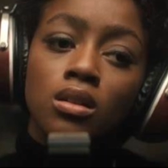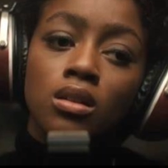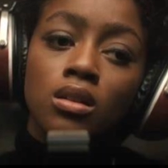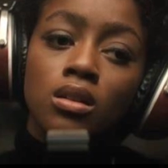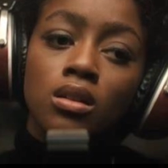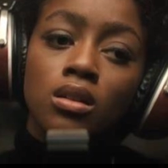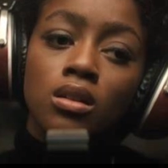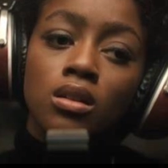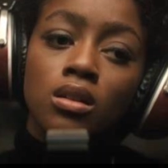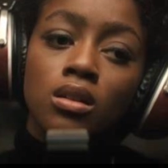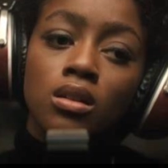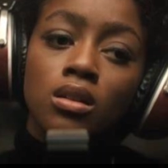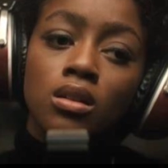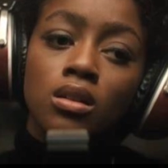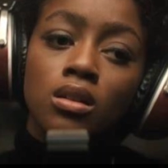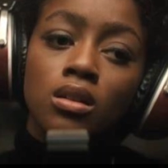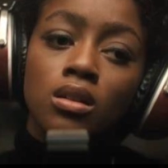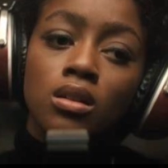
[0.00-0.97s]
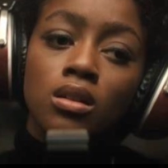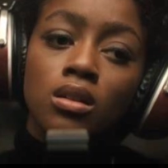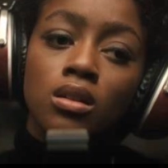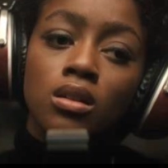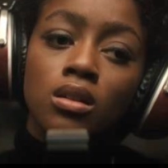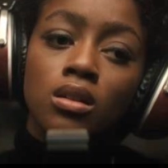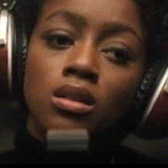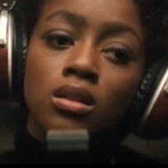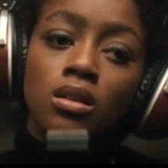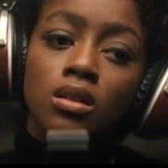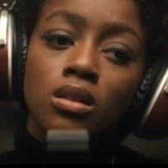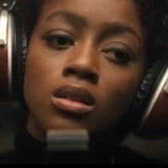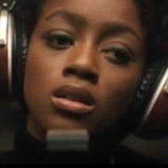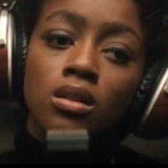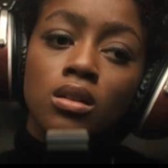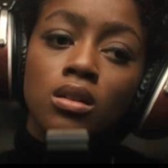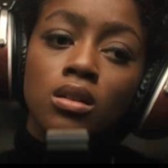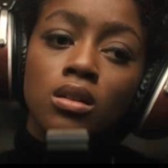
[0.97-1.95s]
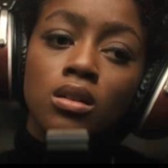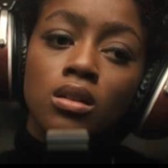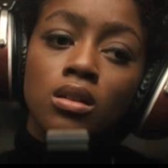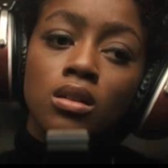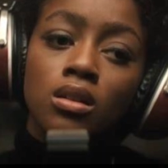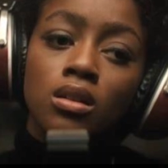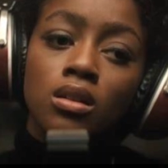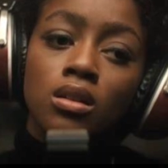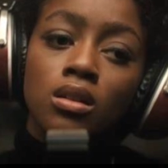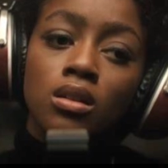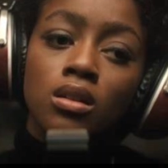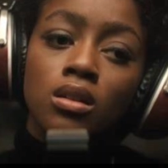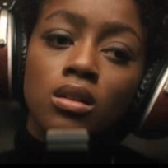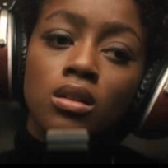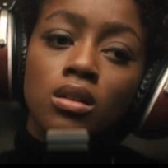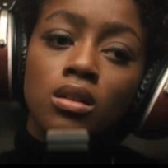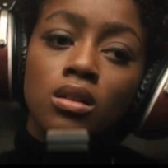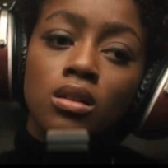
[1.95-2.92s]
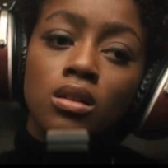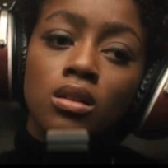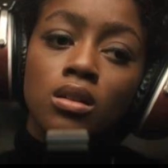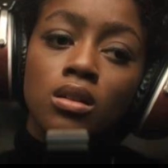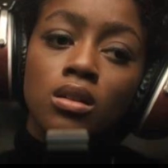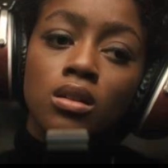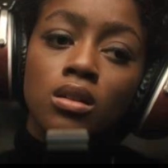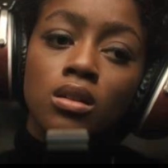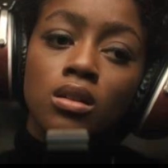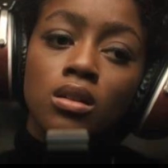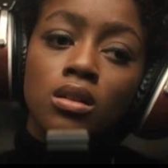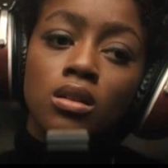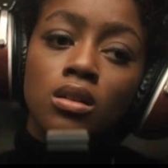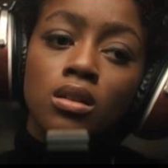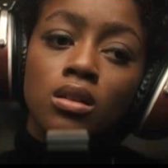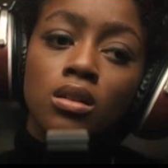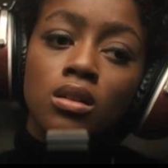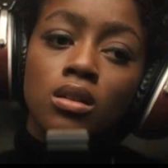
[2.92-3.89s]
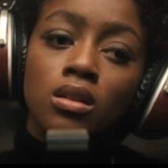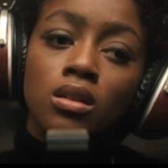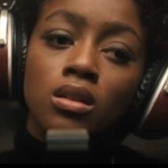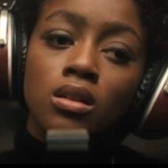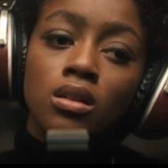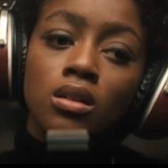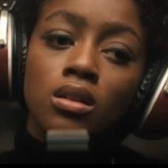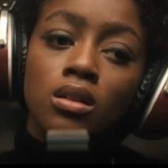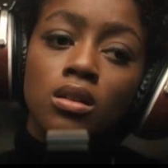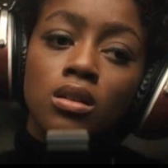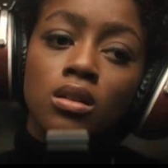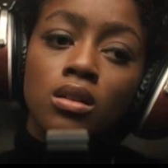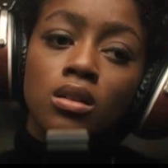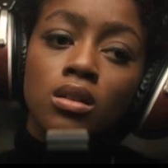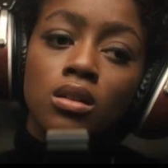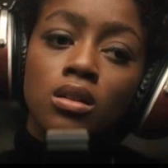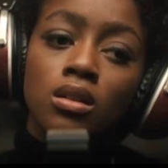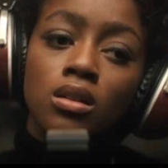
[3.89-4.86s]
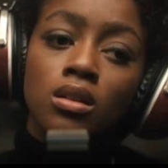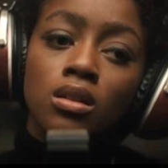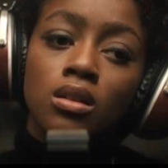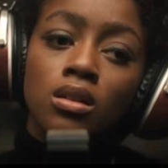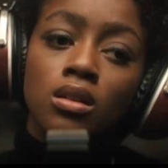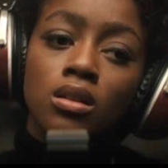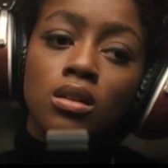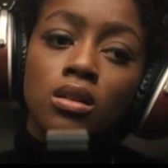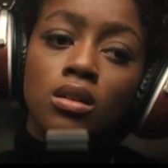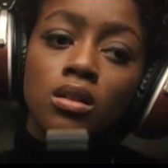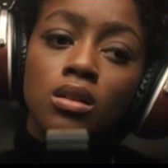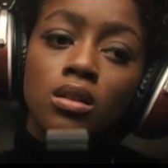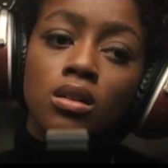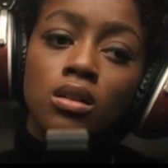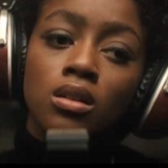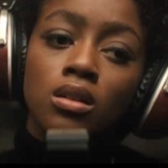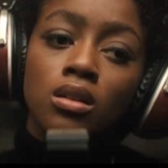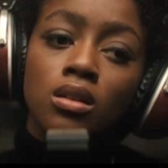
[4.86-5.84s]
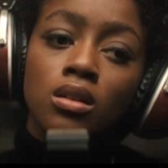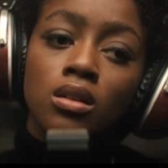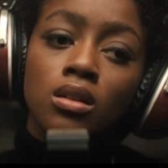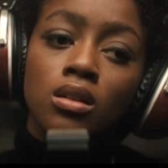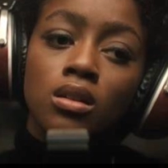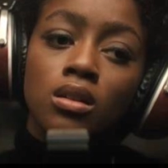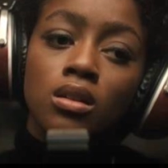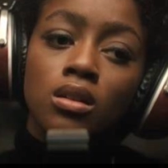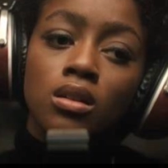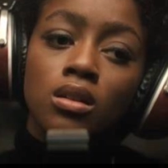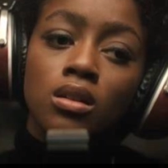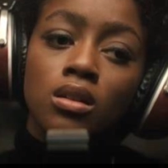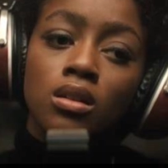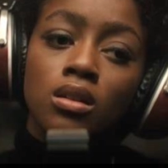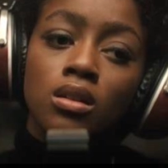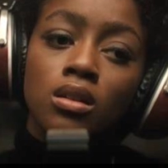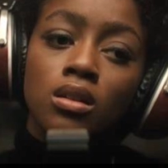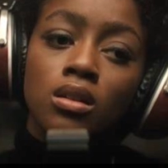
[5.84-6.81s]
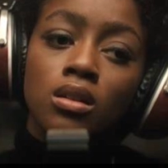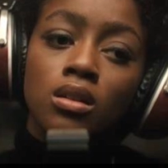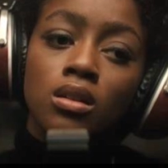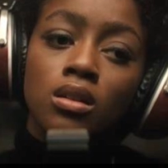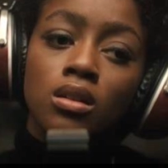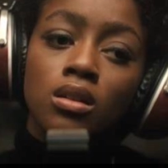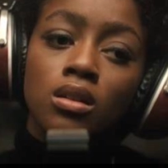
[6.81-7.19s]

This is a still picture; no speech is visible.